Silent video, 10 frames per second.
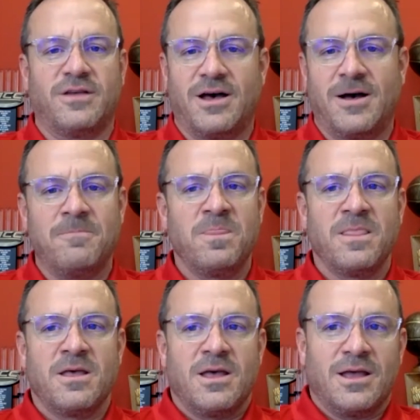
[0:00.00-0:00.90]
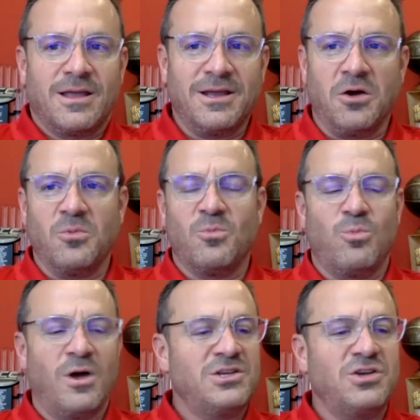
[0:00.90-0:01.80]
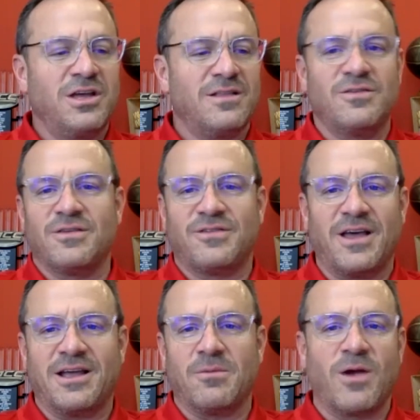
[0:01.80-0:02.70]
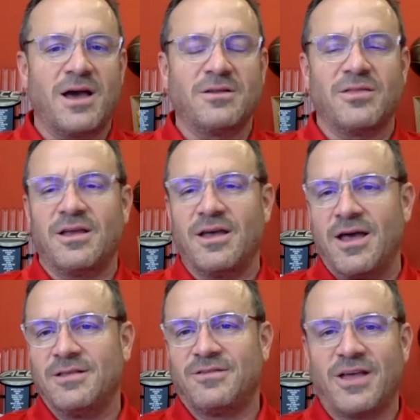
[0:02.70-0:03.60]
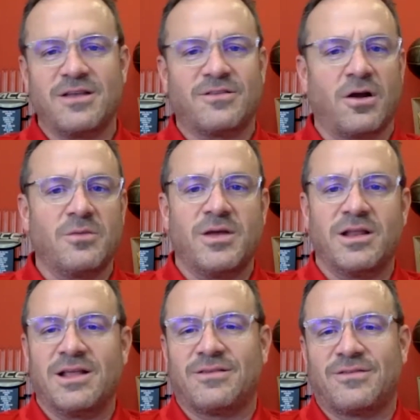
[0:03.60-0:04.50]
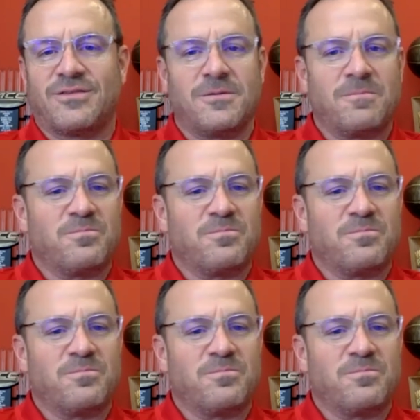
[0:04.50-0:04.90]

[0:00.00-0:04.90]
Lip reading: You know, once you get to the second round of the NCAA tournament, it's